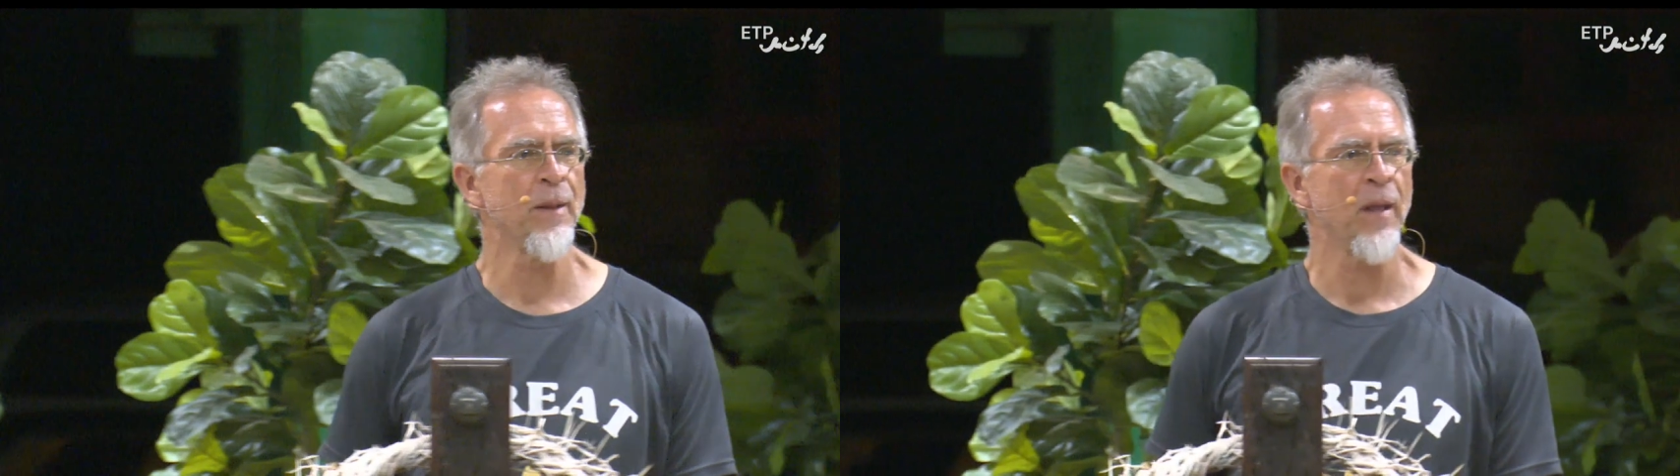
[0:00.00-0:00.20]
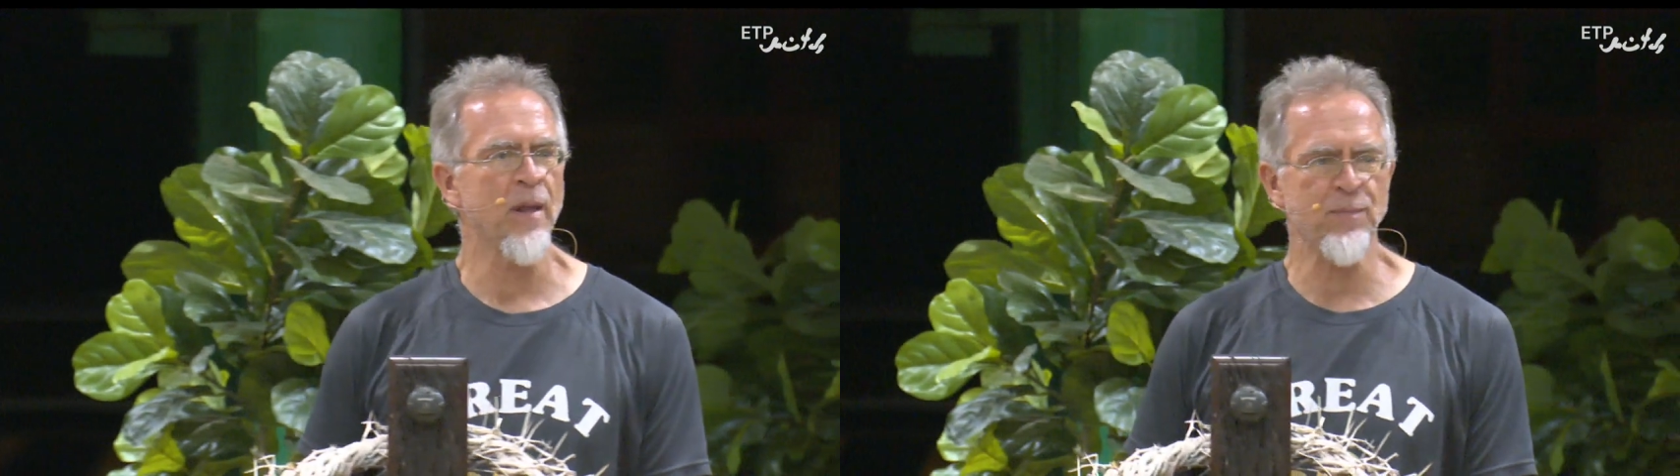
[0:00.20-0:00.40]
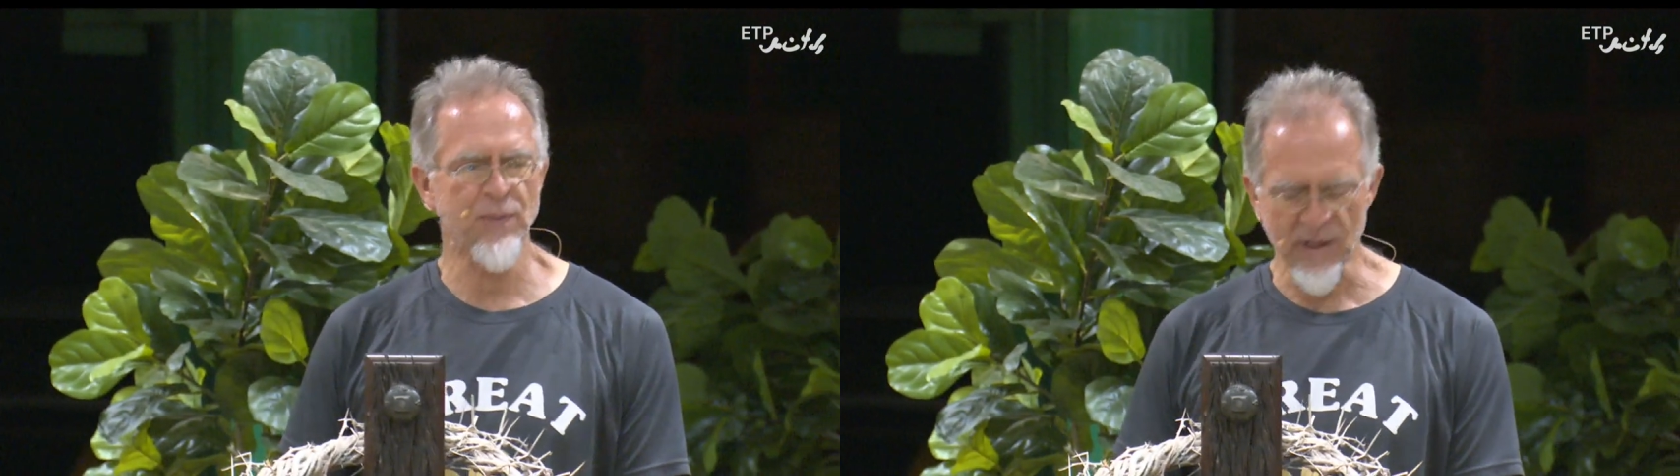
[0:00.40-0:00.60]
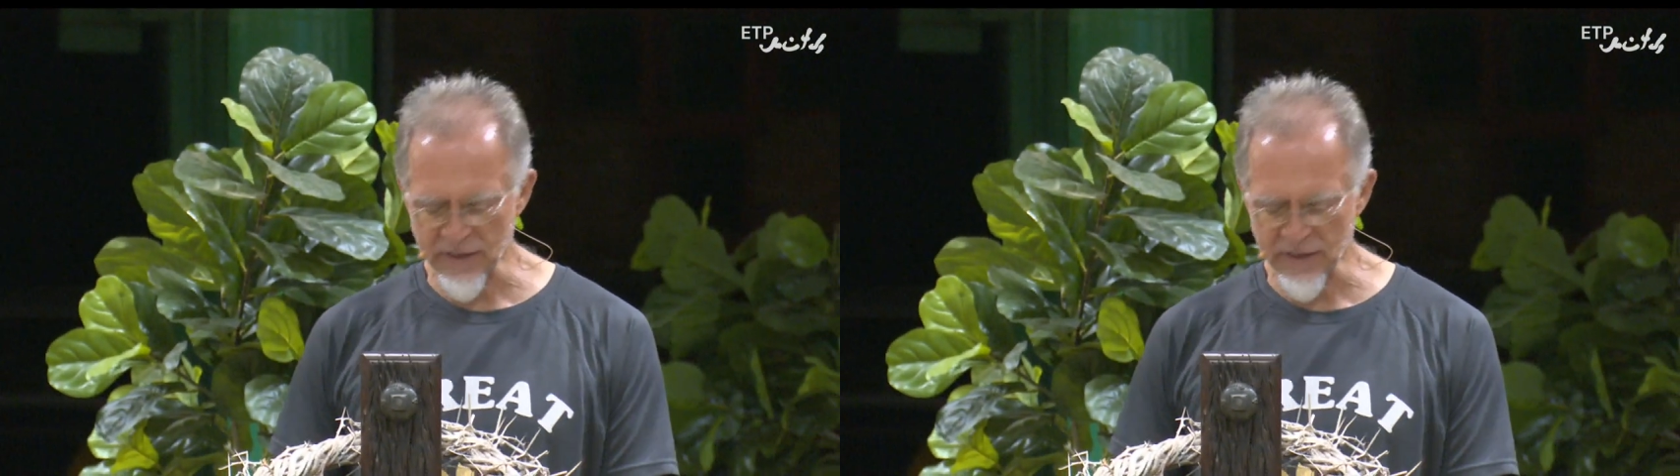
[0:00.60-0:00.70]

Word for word: And prayer